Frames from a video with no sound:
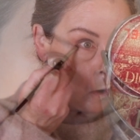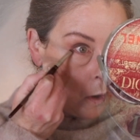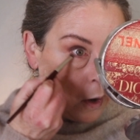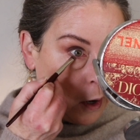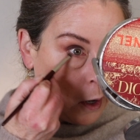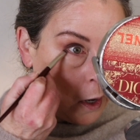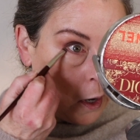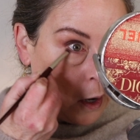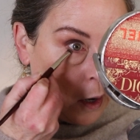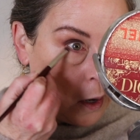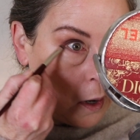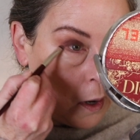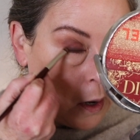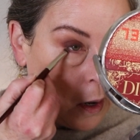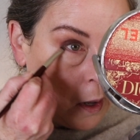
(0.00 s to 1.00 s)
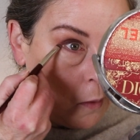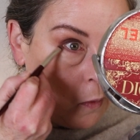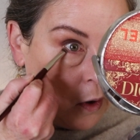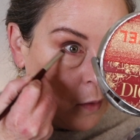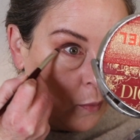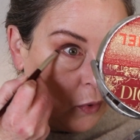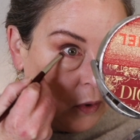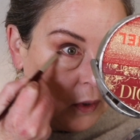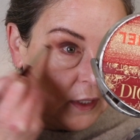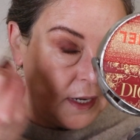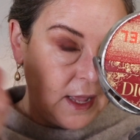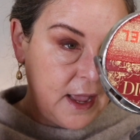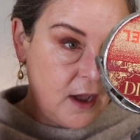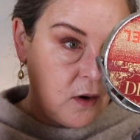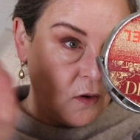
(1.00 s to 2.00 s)
And again, I want to pull it
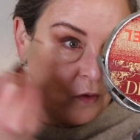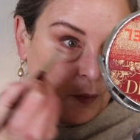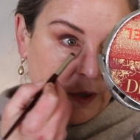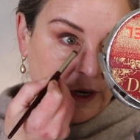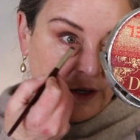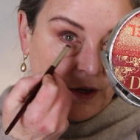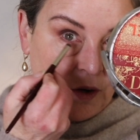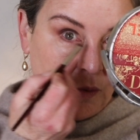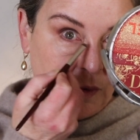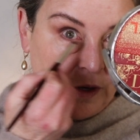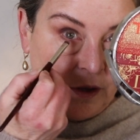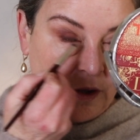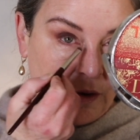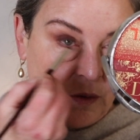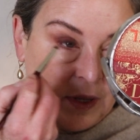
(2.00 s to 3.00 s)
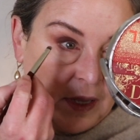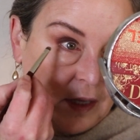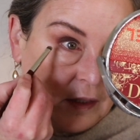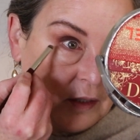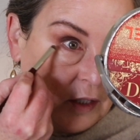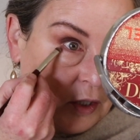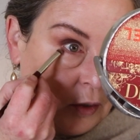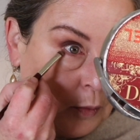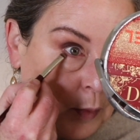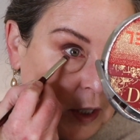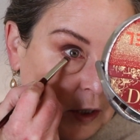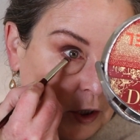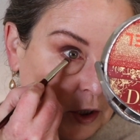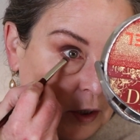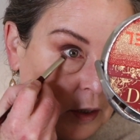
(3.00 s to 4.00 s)
out, but I don't want to go in too
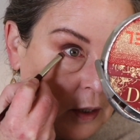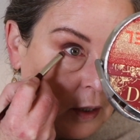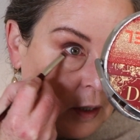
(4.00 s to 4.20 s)
much.